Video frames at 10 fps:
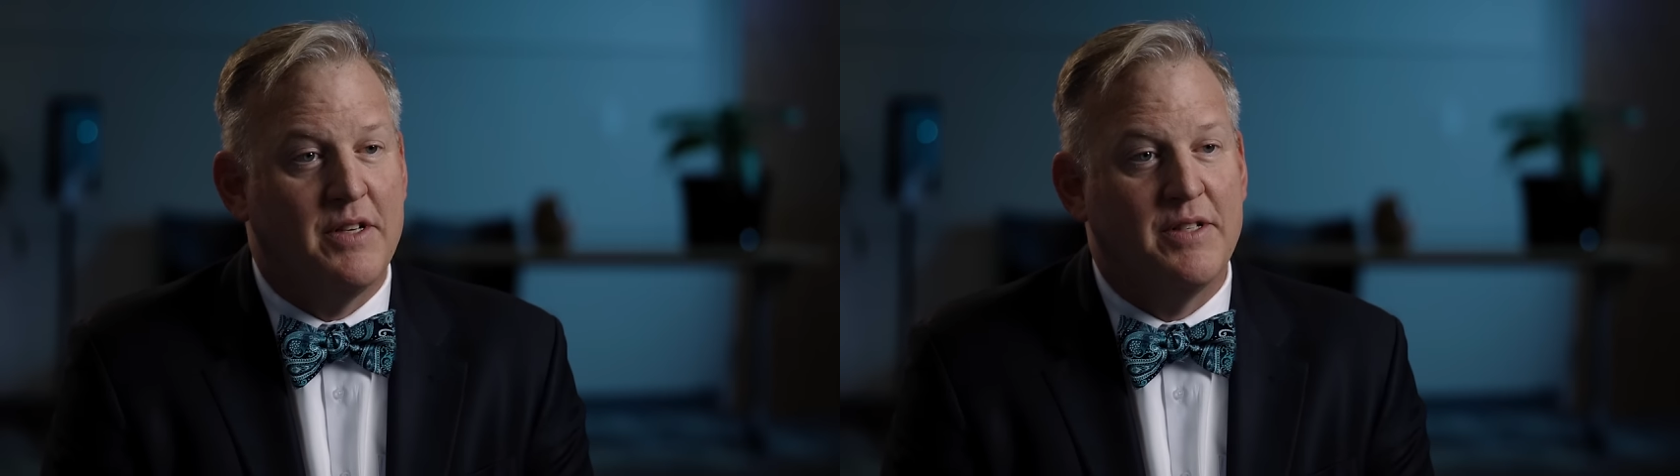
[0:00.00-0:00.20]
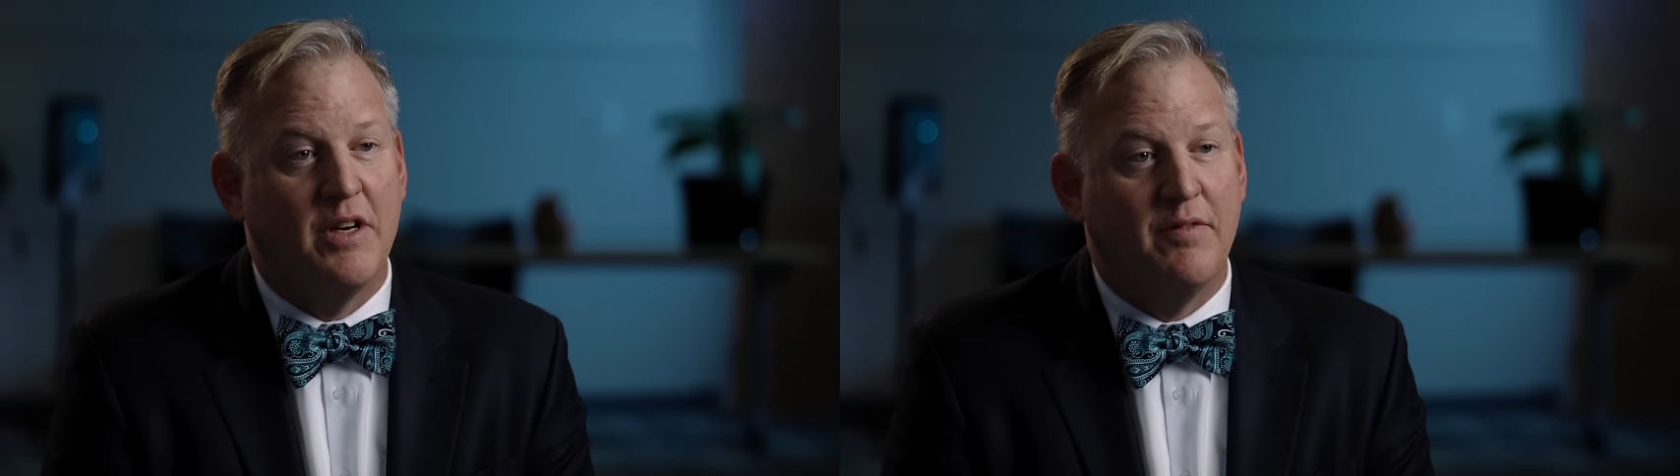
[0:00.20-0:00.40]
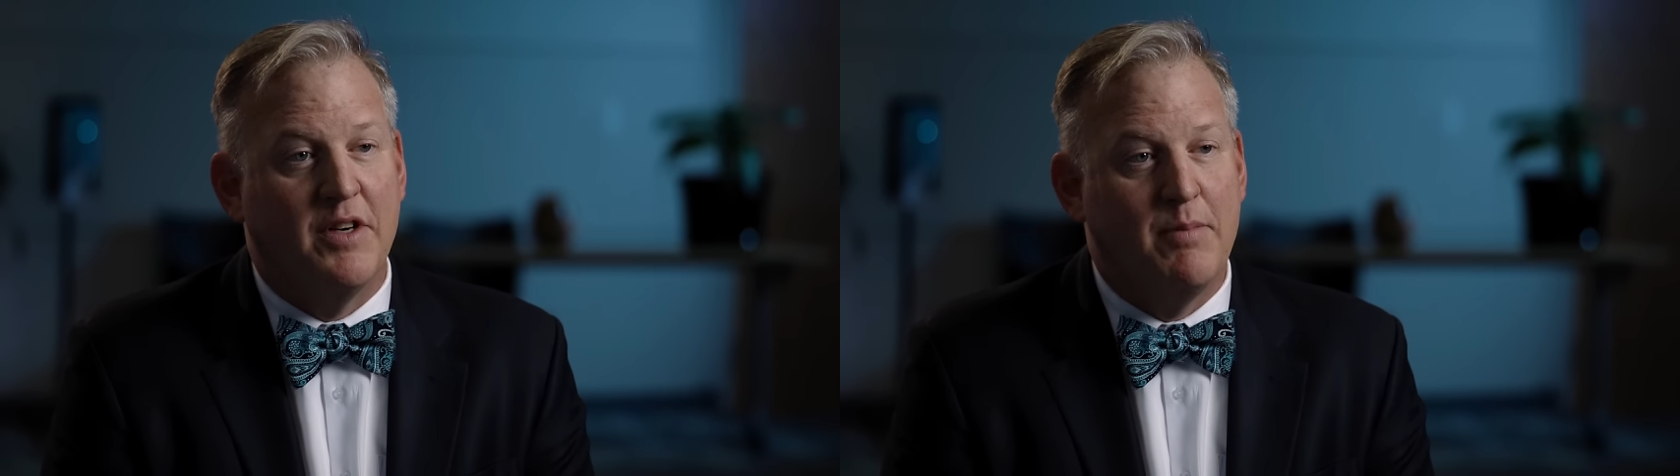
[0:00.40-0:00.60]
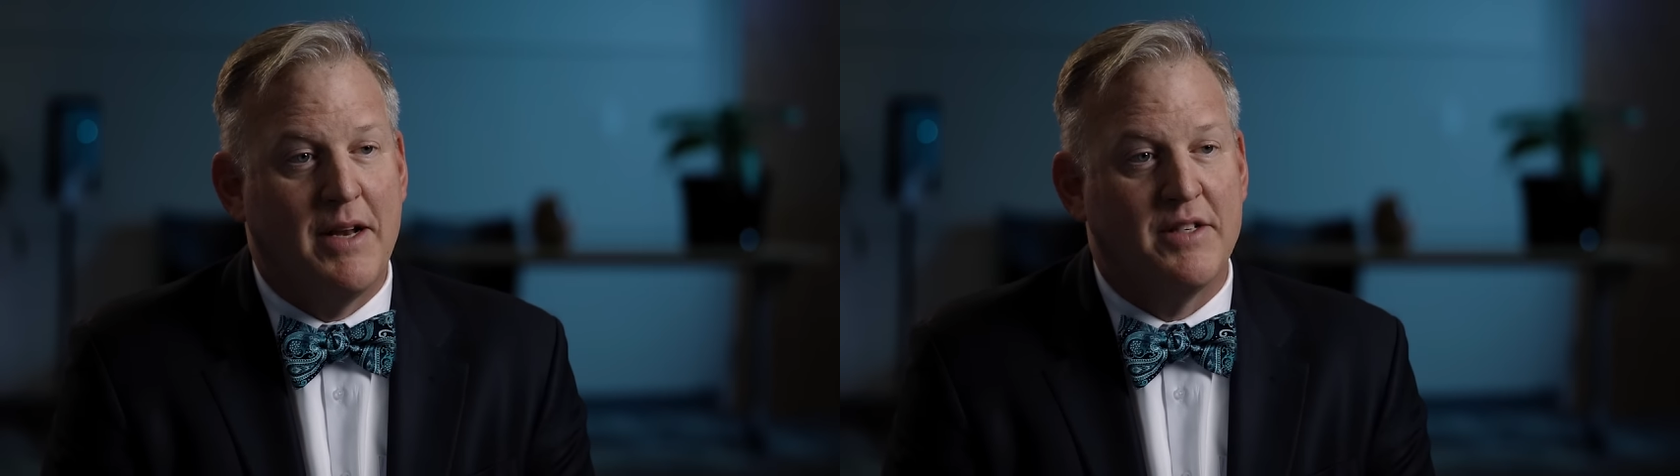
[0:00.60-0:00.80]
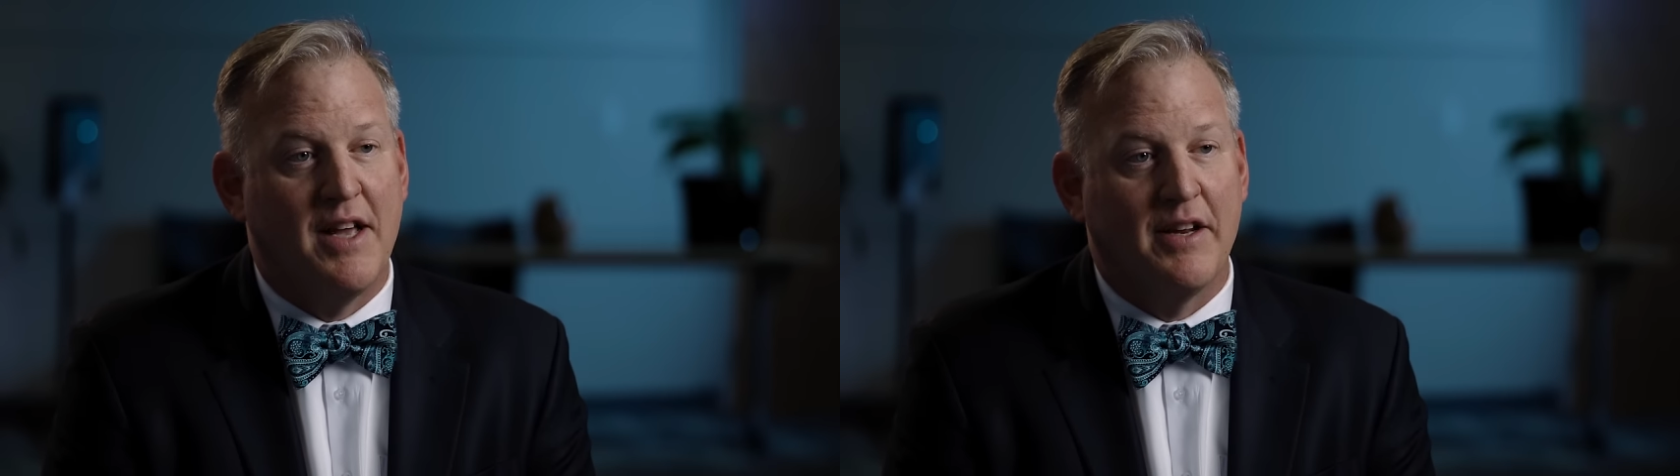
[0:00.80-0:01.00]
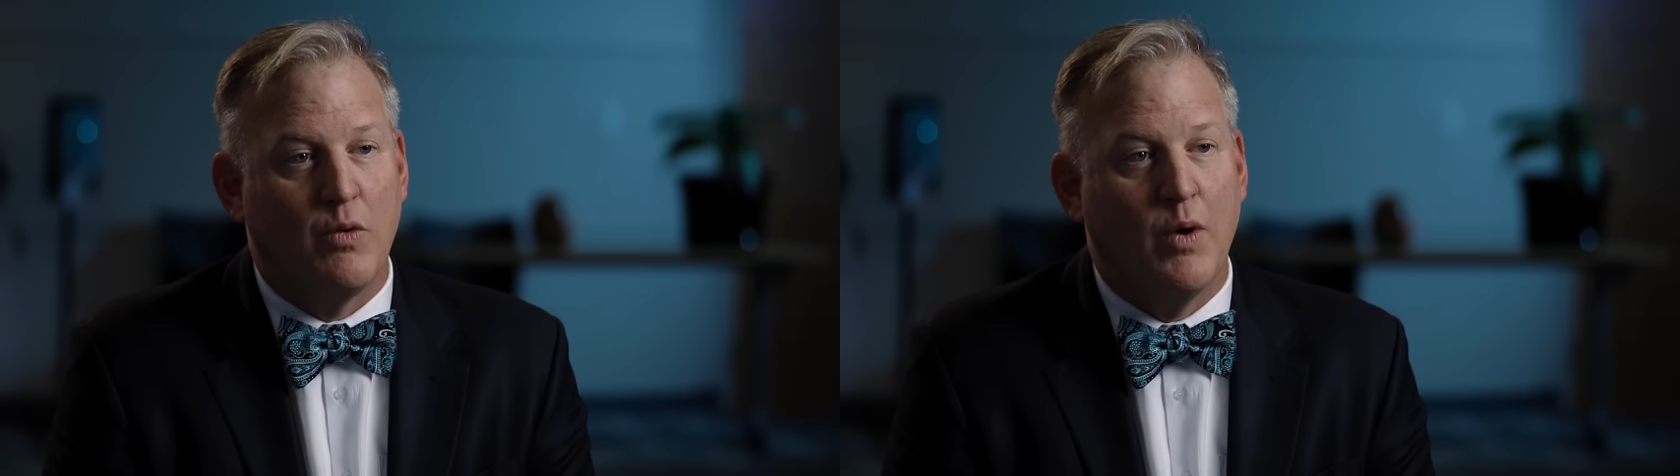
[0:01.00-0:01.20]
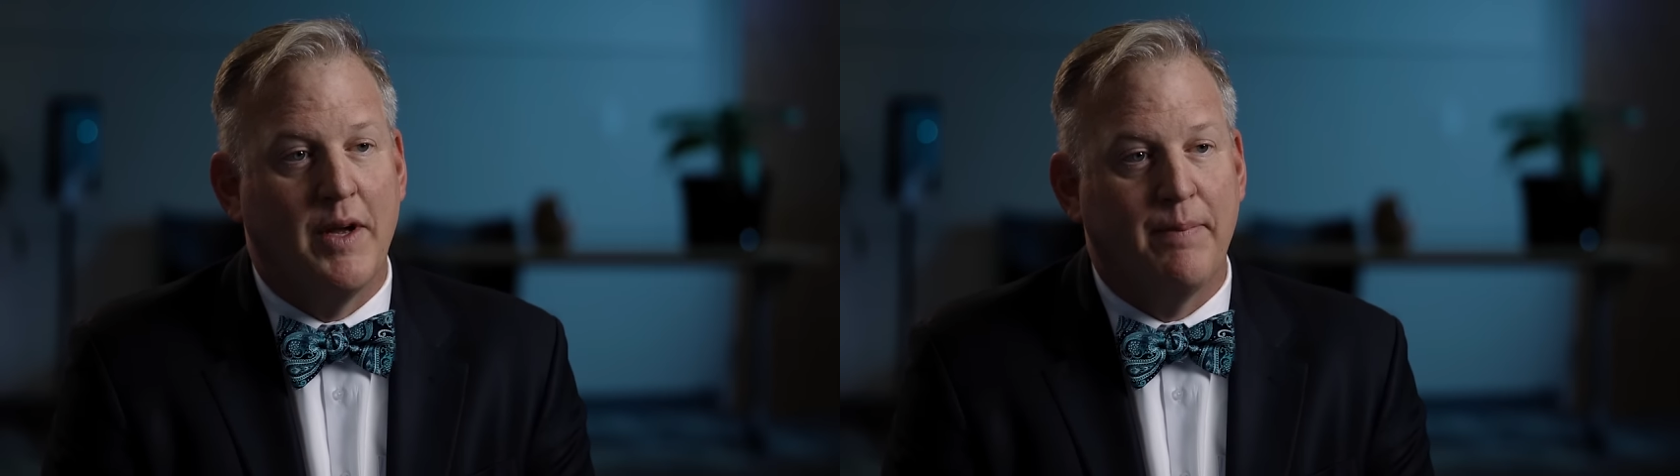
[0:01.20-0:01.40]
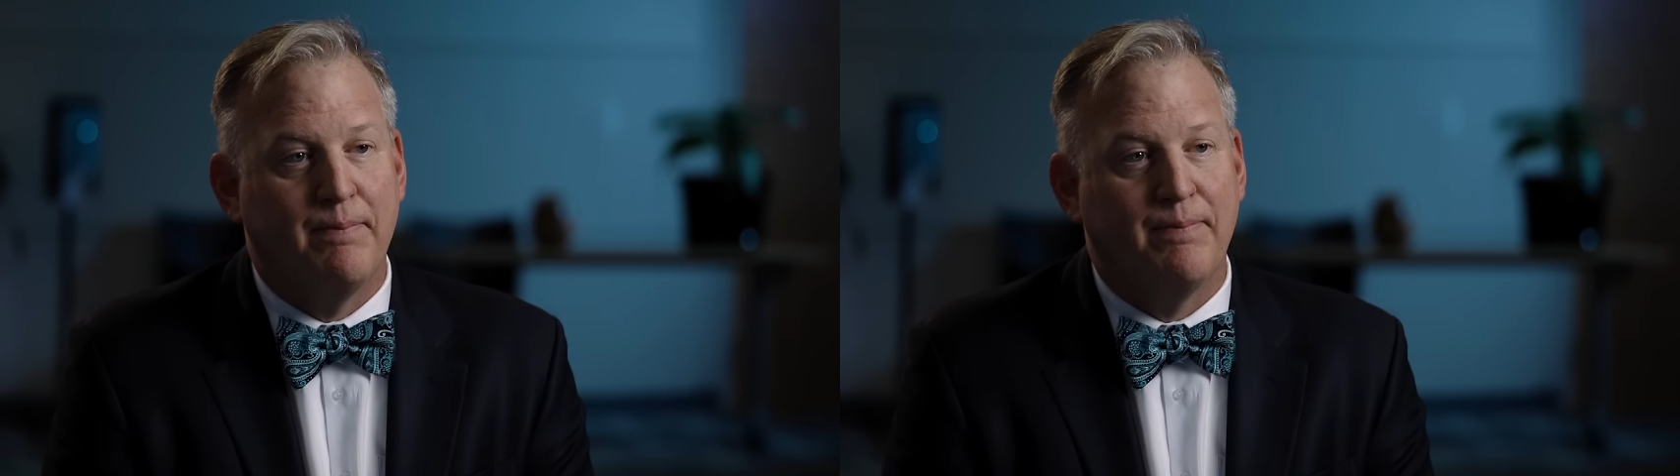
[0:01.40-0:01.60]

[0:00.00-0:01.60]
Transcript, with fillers: itself in a metastatic way.